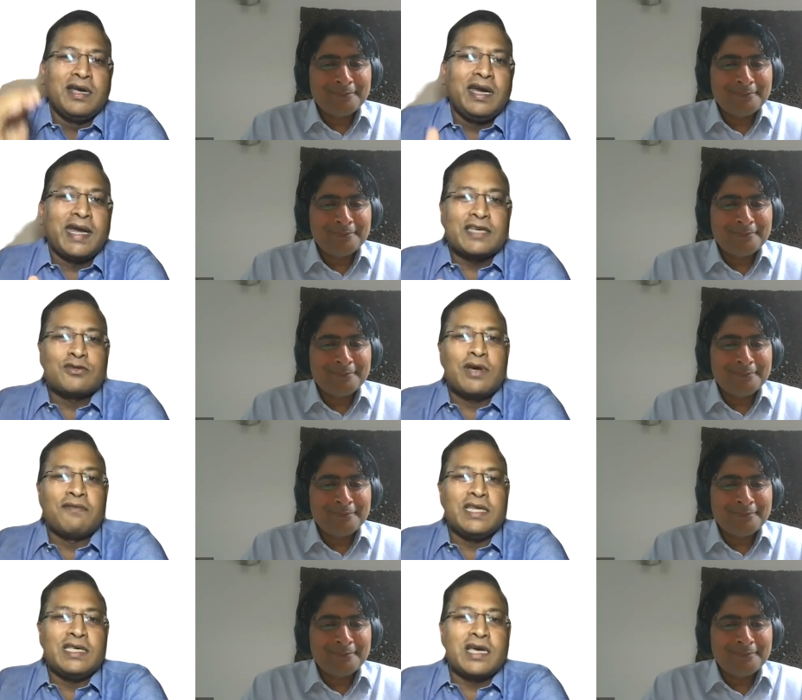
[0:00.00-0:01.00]
Speaker 1: It has to
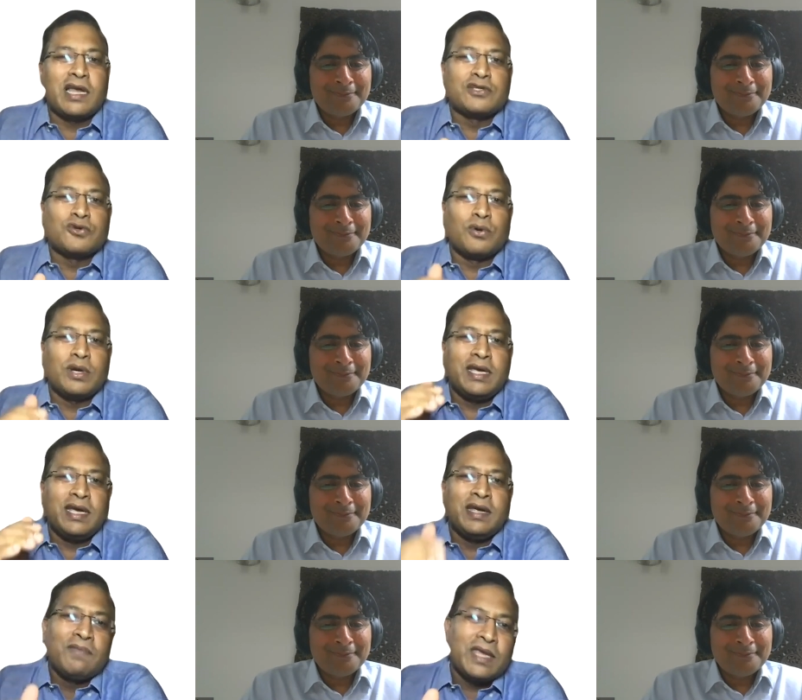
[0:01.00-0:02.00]
have these colors
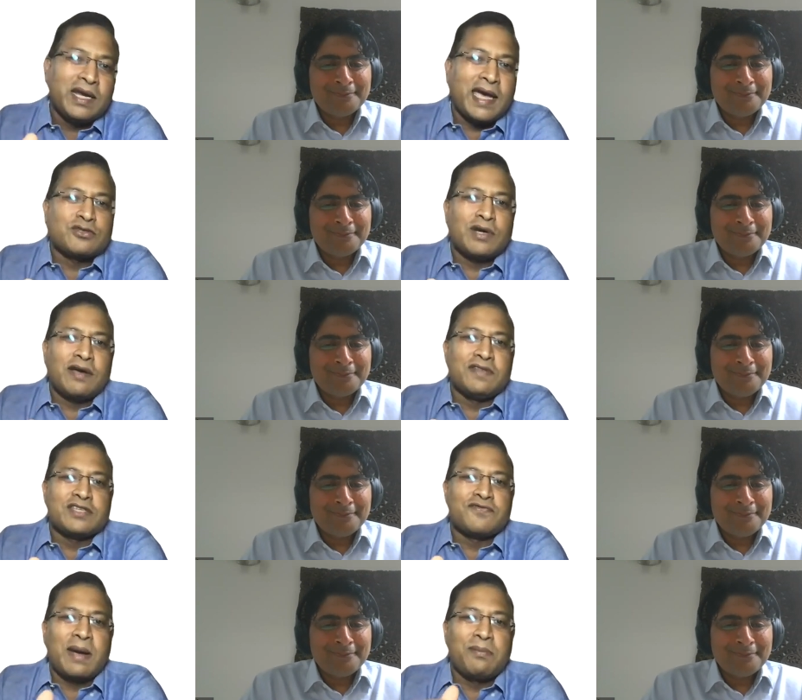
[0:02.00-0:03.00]
only. It has to have this
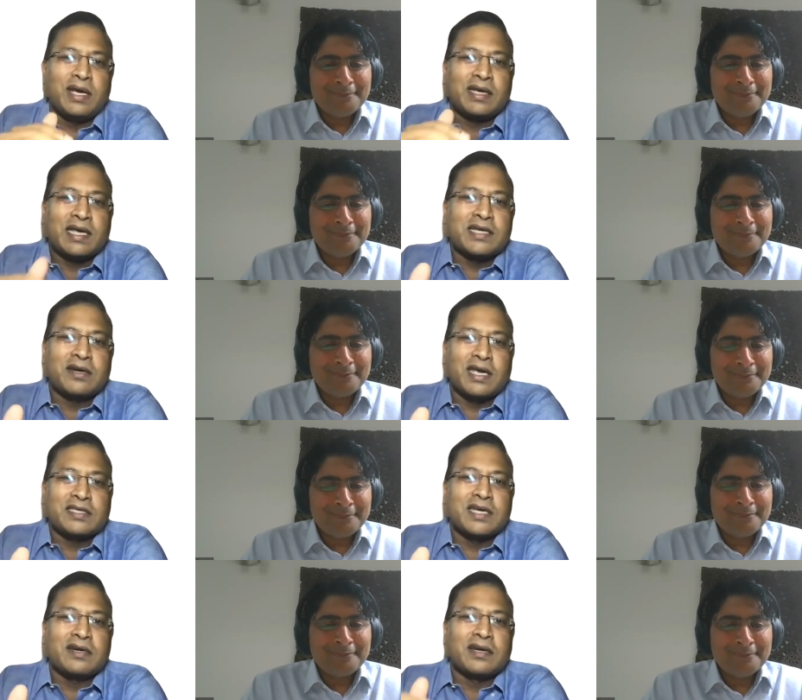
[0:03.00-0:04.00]
fabric, et cetera, et
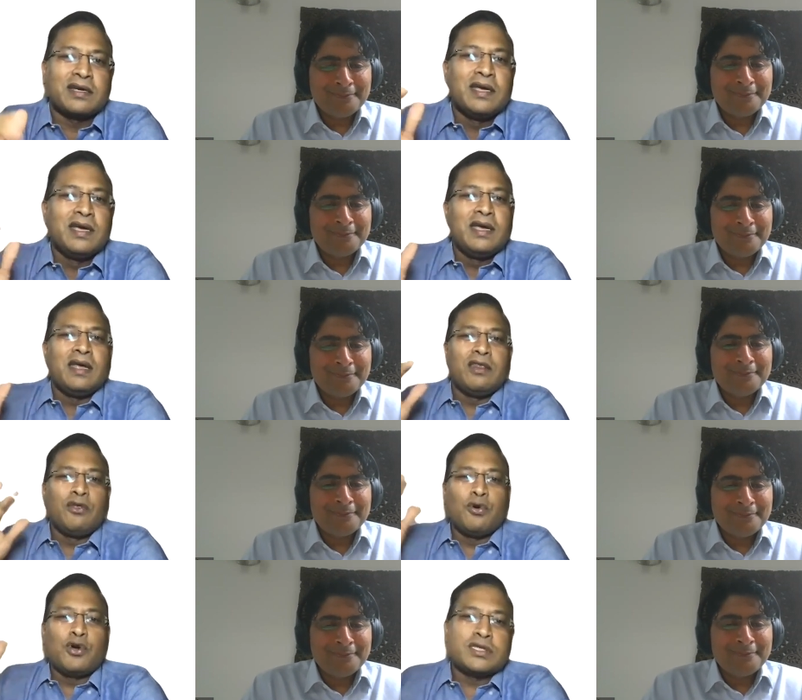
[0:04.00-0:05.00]
cetera.
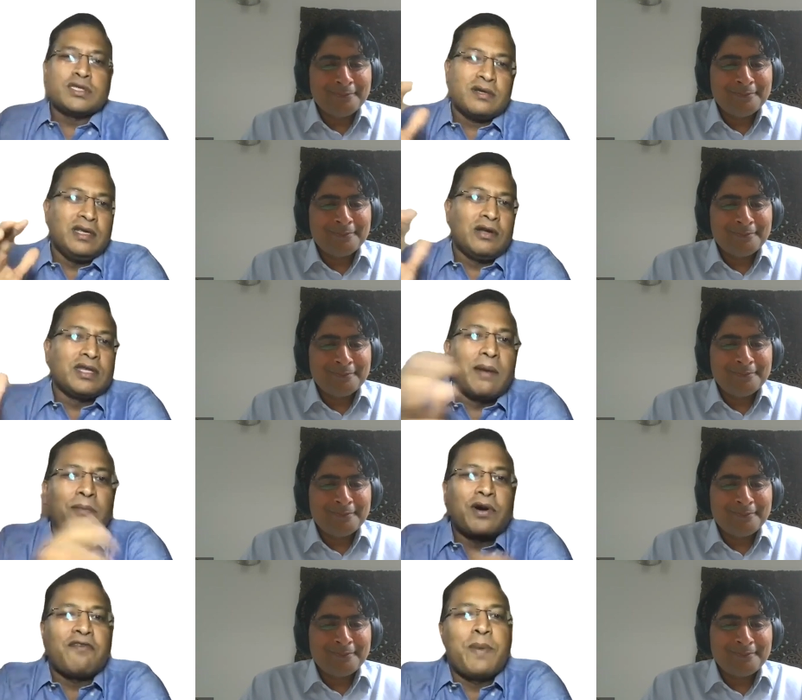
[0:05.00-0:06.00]
Those, you know, the
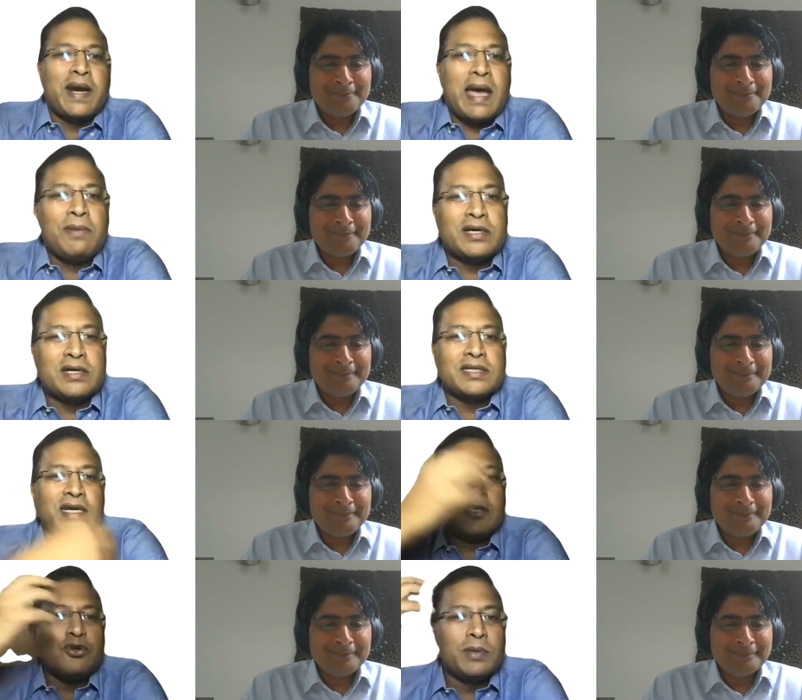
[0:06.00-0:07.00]
number of parameters that
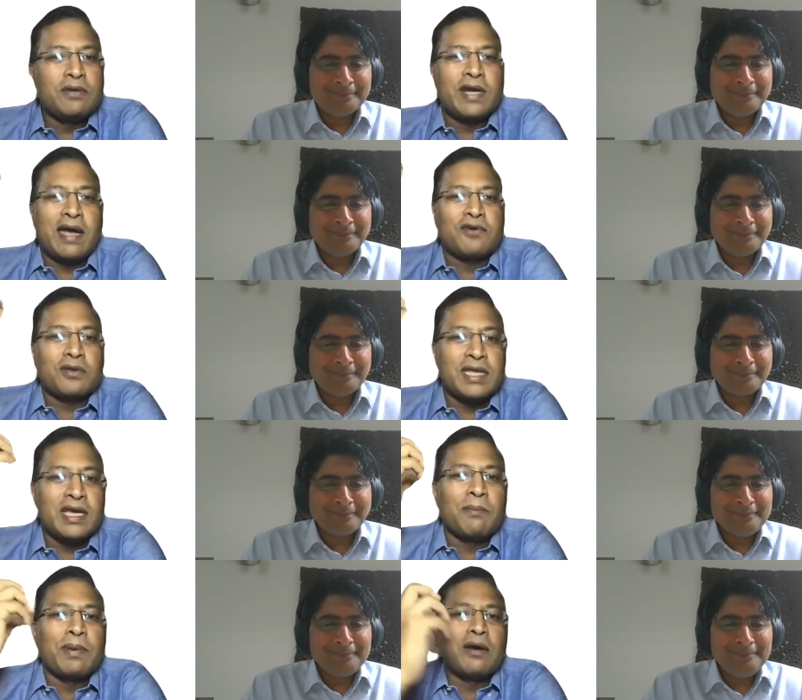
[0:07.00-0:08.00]
a human would have to think
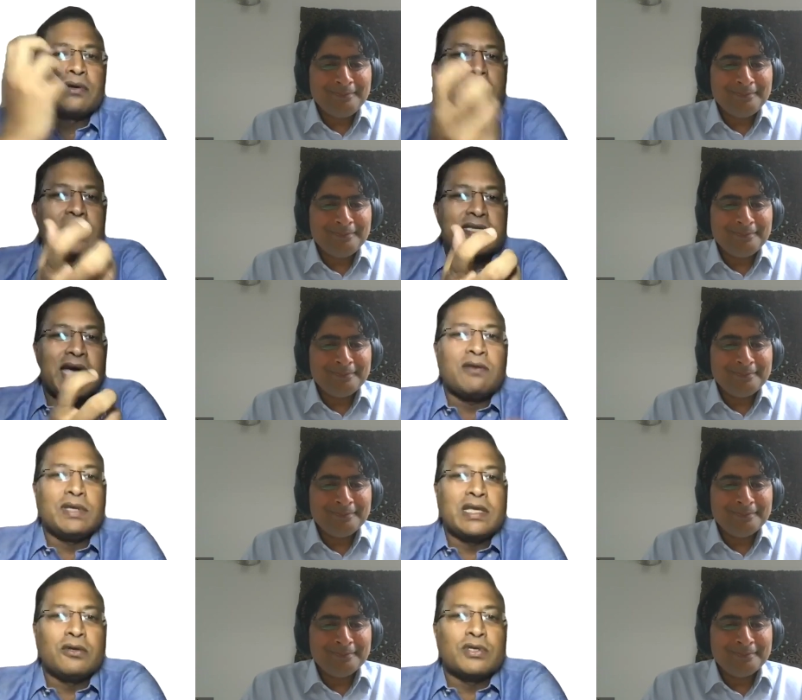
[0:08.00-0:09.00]
about to design
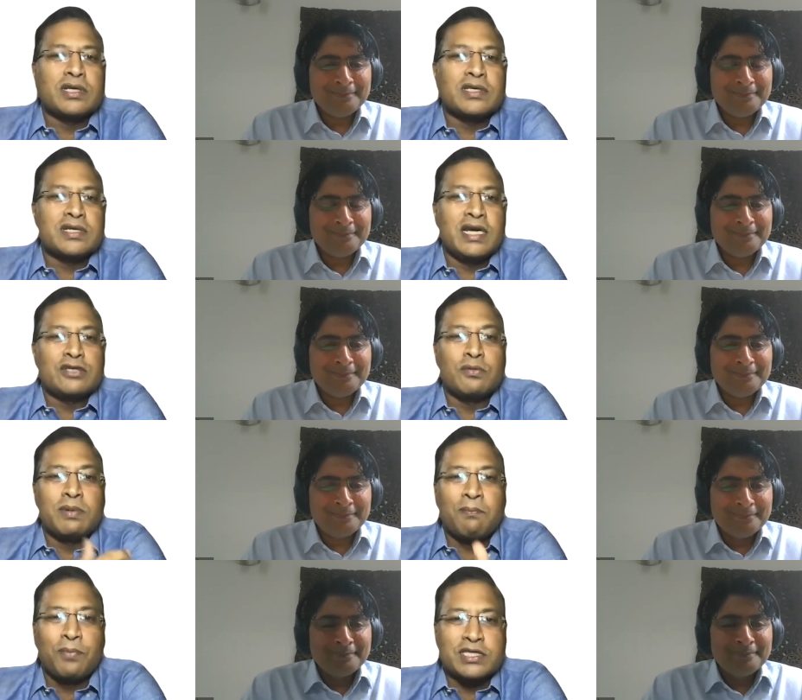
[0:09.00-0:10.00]
within those constraints would be
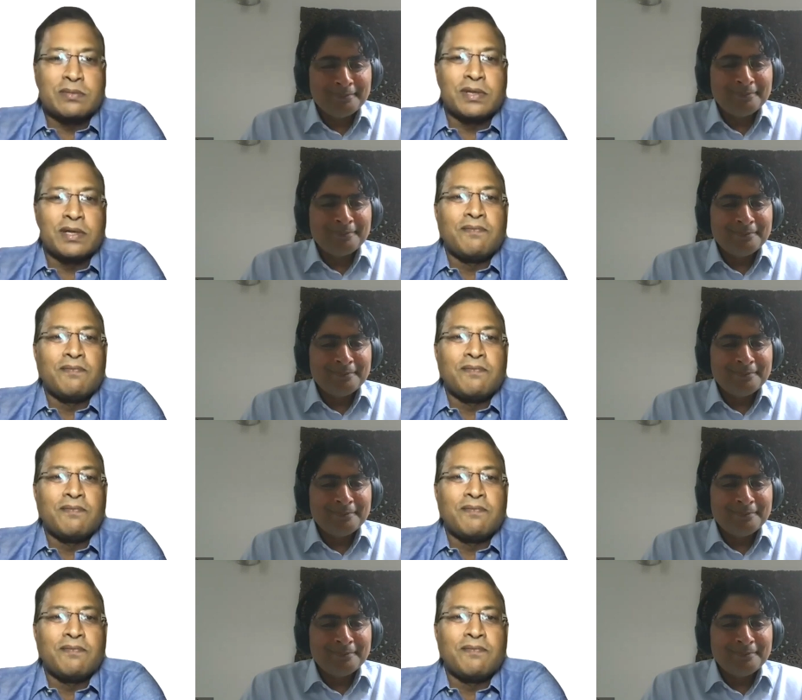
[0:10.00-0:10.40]
impossible.